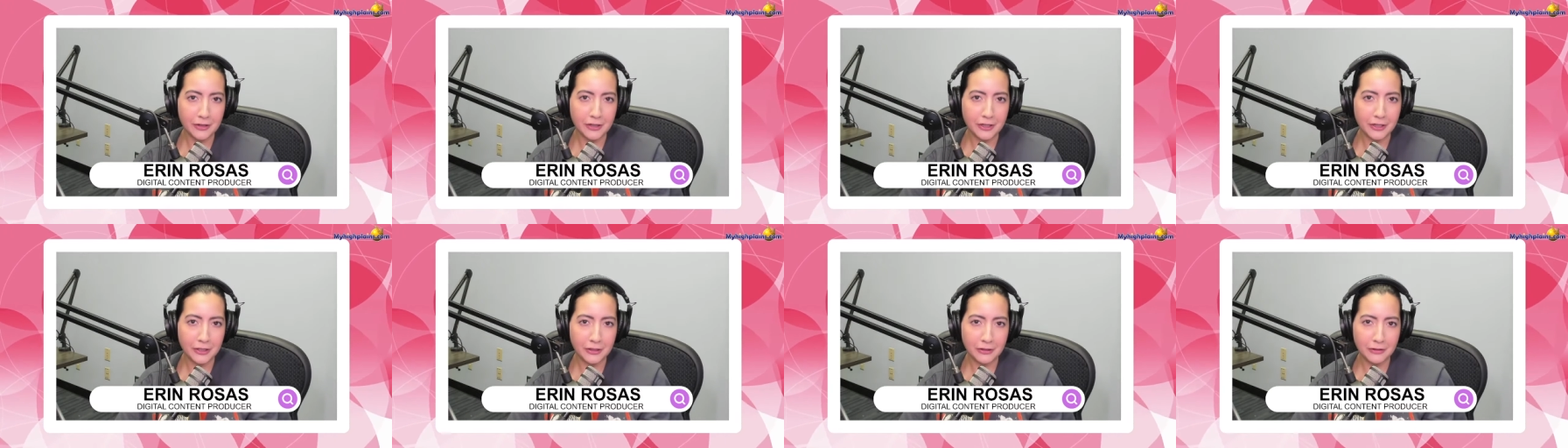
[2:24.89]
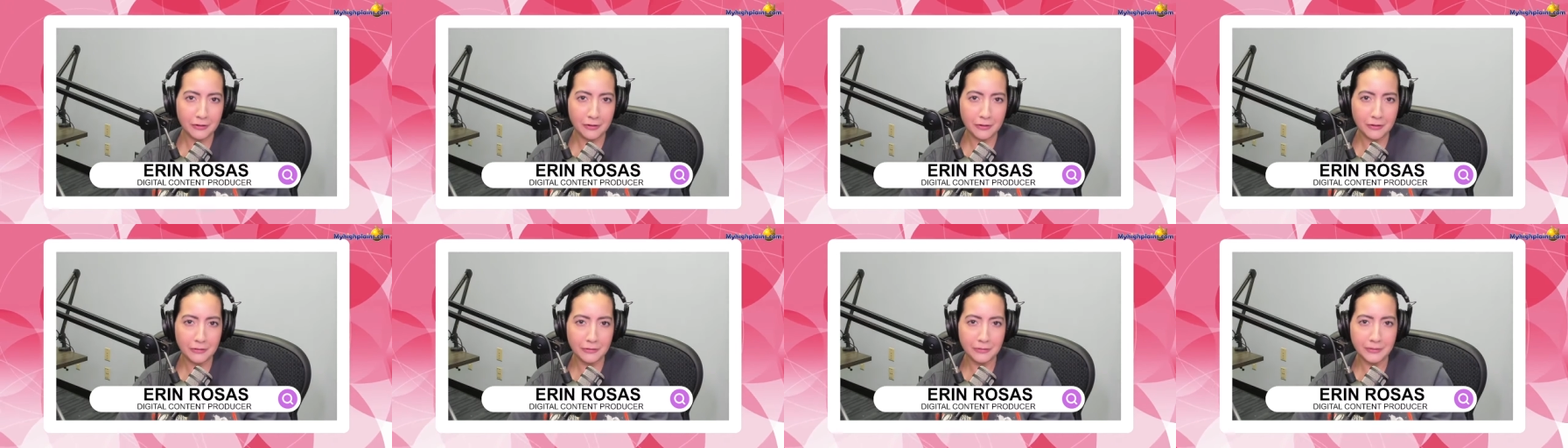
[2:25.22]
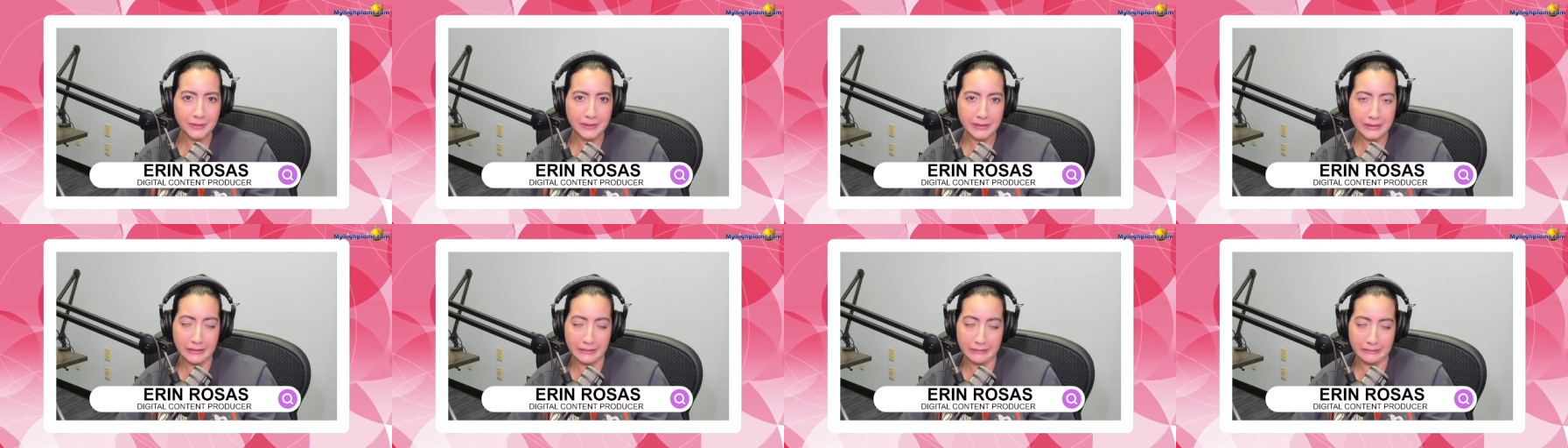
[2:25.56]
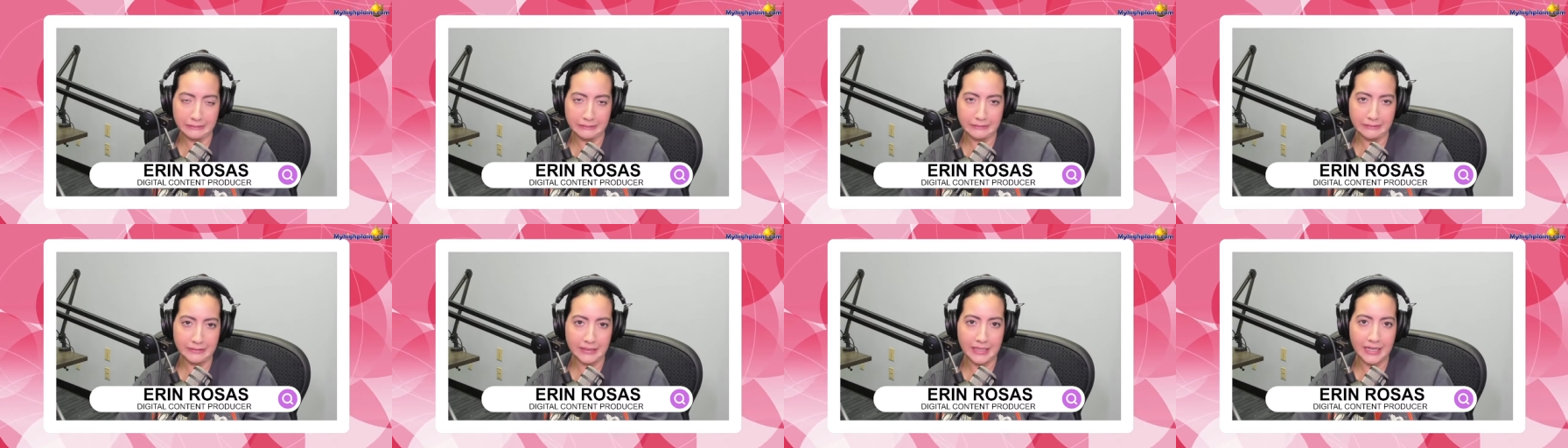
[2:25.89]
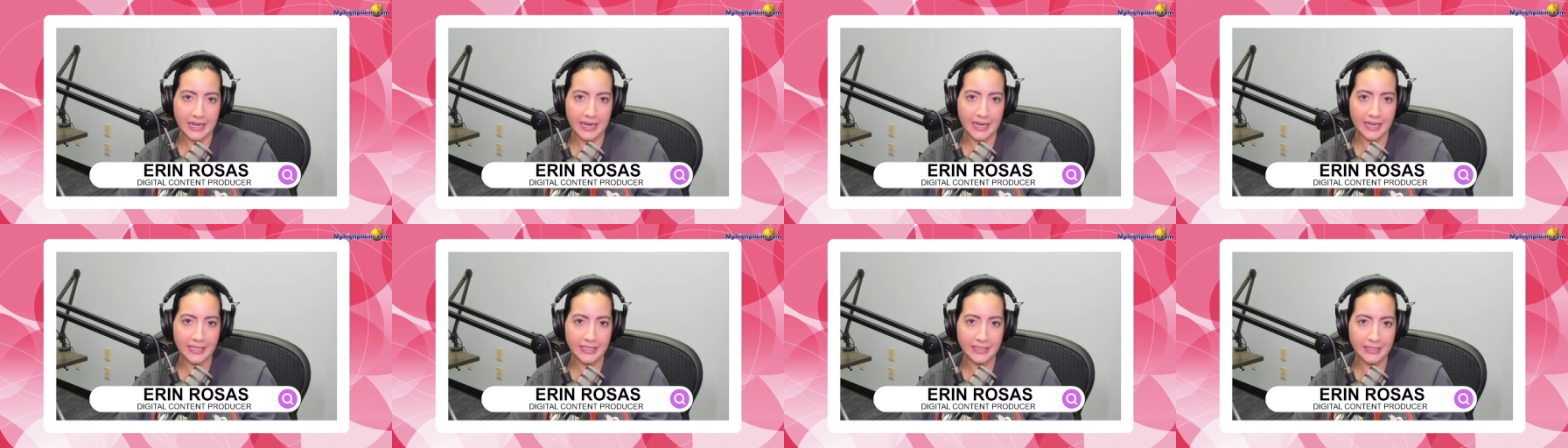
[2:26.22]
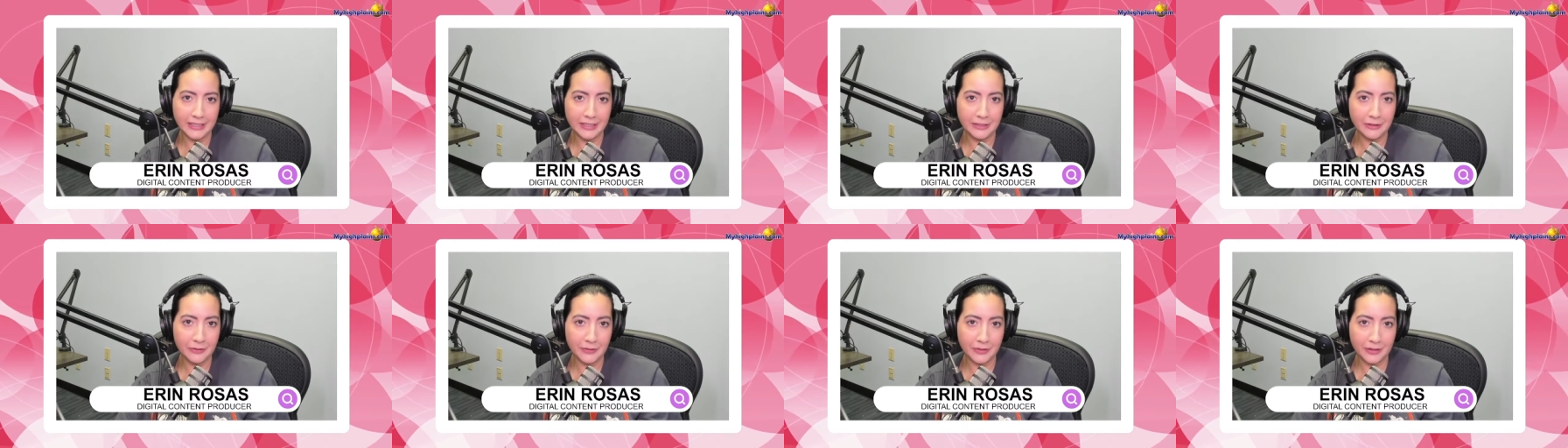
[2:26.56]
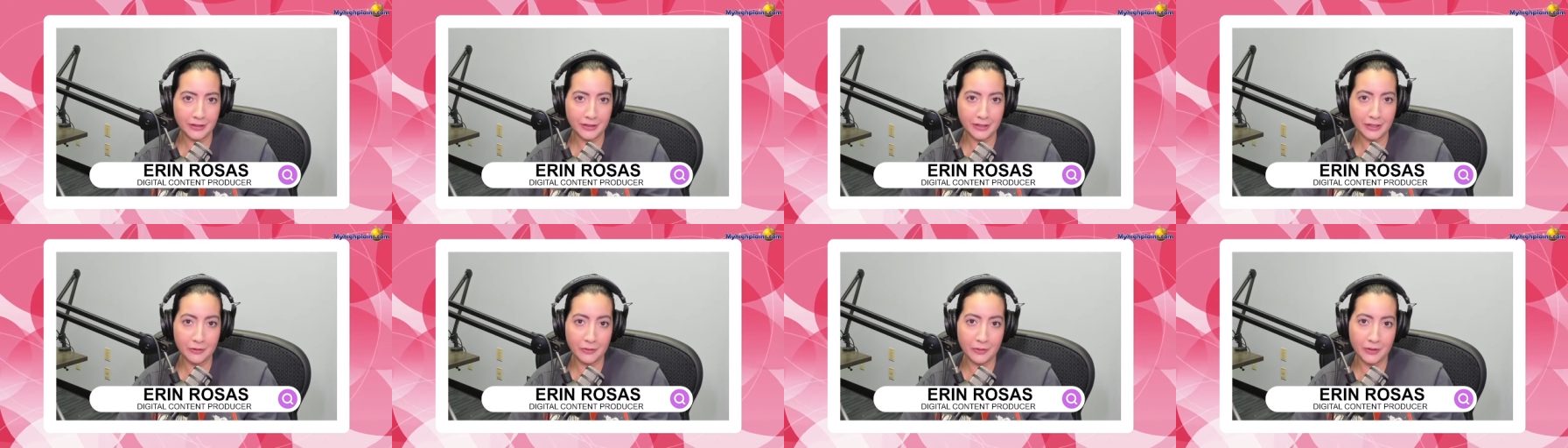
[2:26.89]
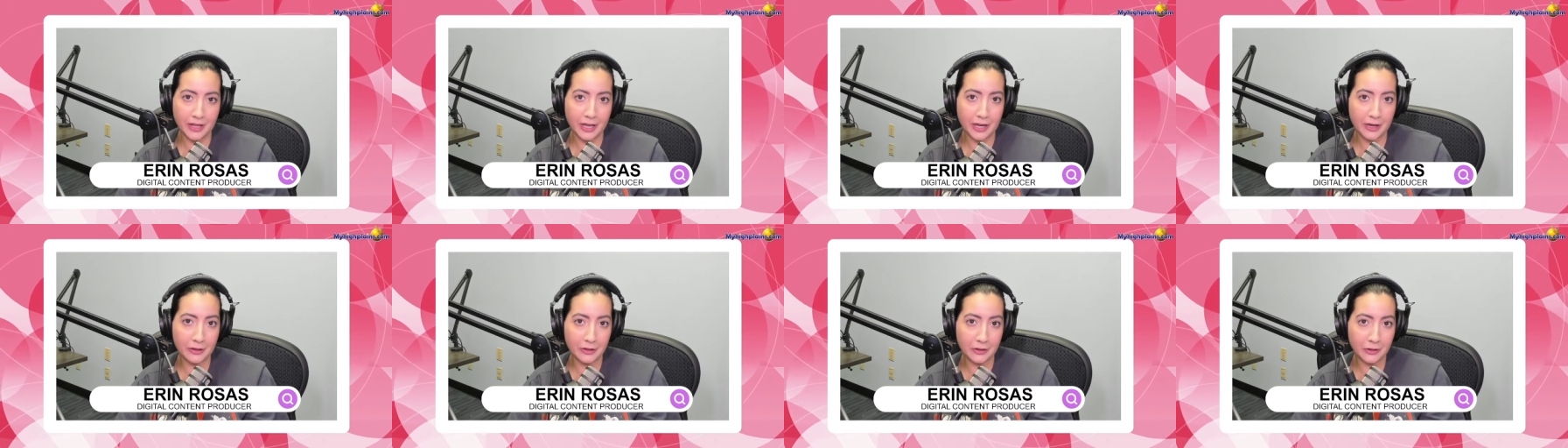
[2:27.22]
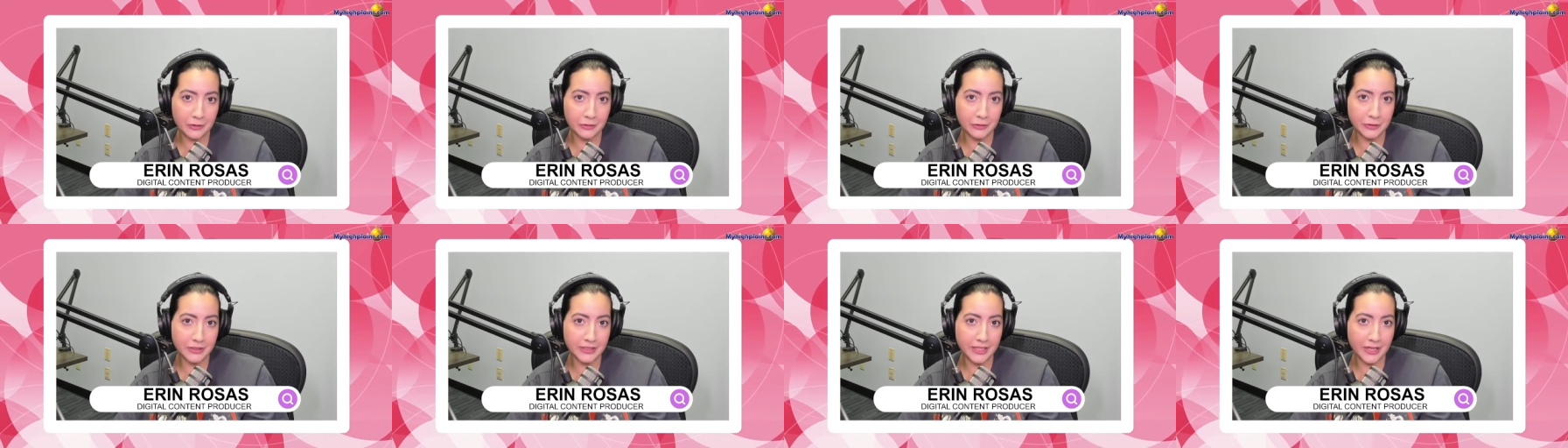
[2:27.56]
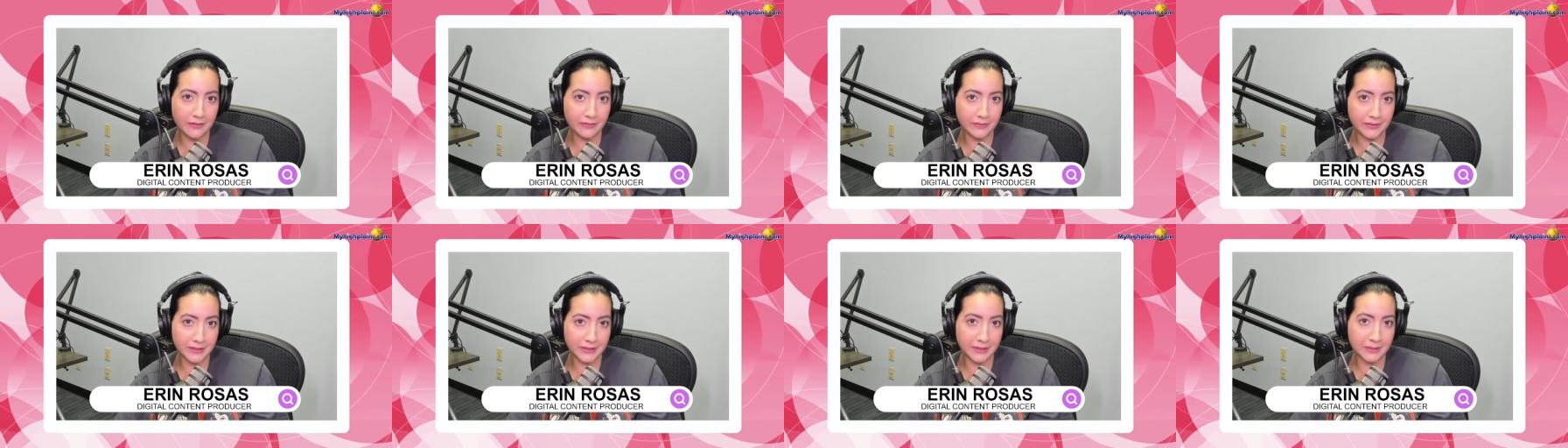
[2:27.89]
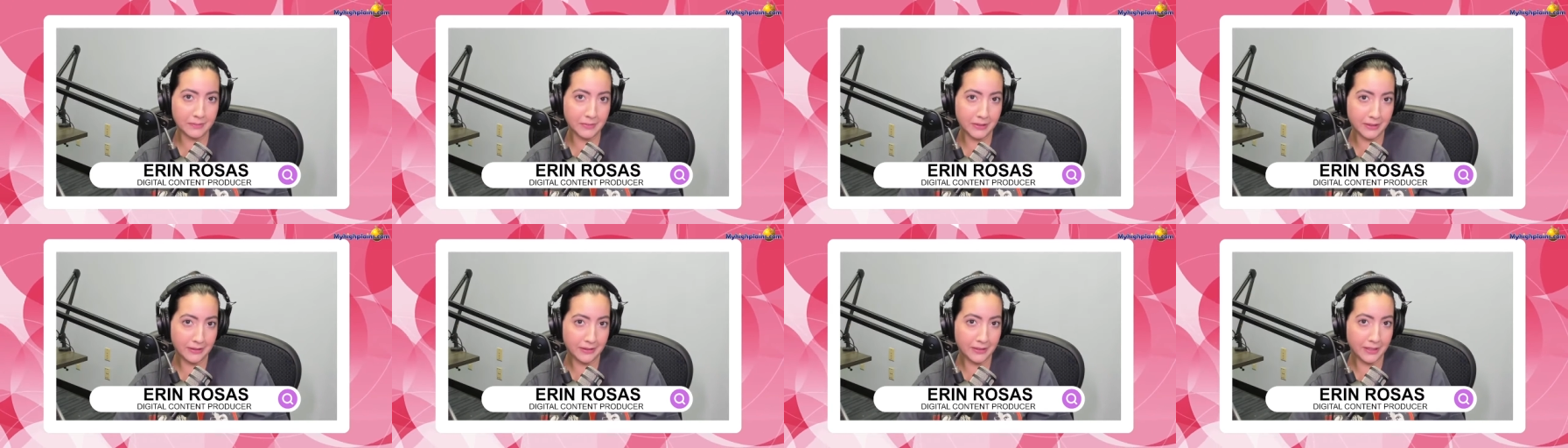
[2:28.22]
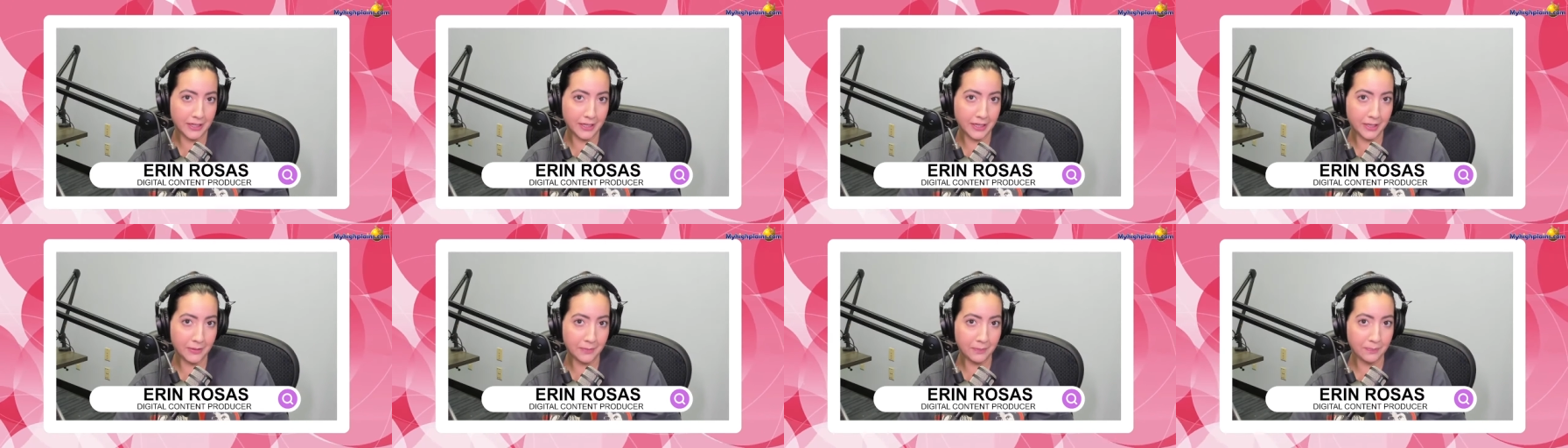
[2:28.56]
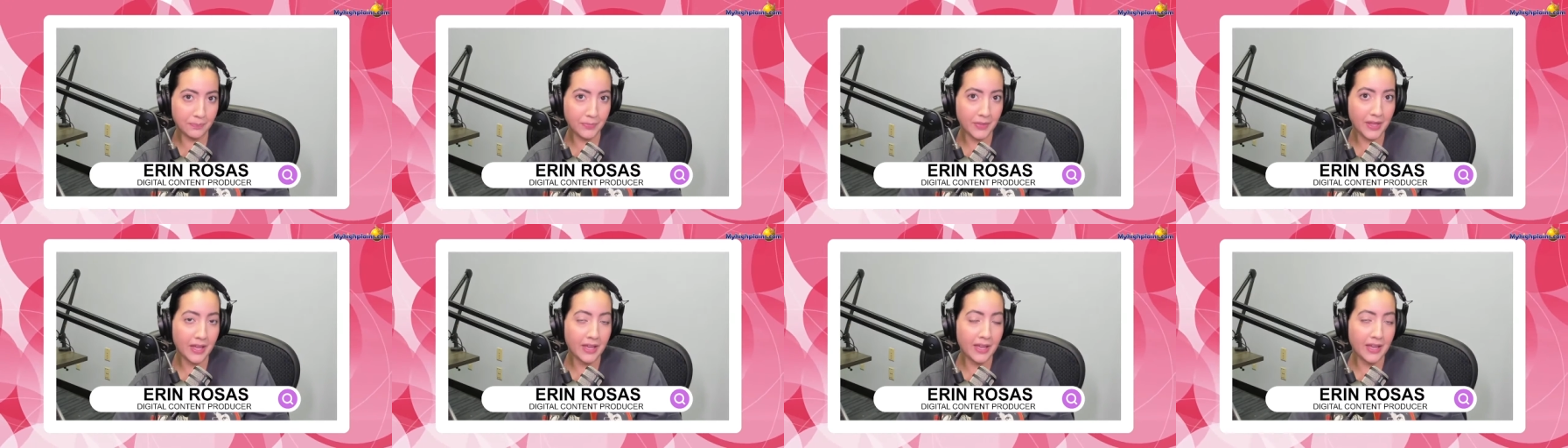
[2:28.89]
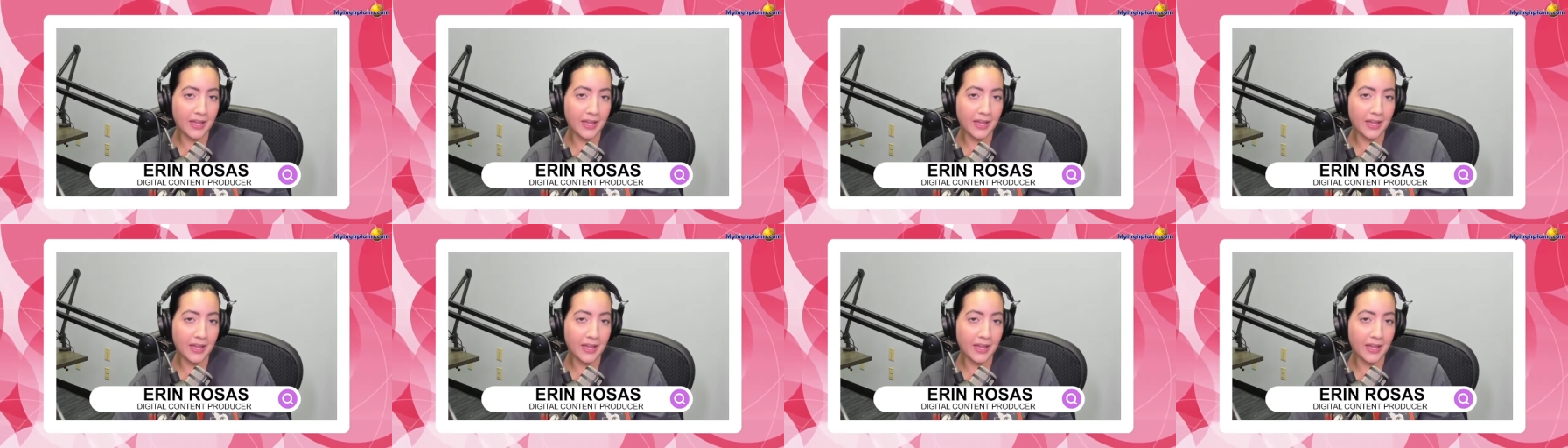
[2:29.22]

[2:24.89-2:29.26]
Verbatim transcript: you know, so I didn't know that they were that close, Kevin Smith and him.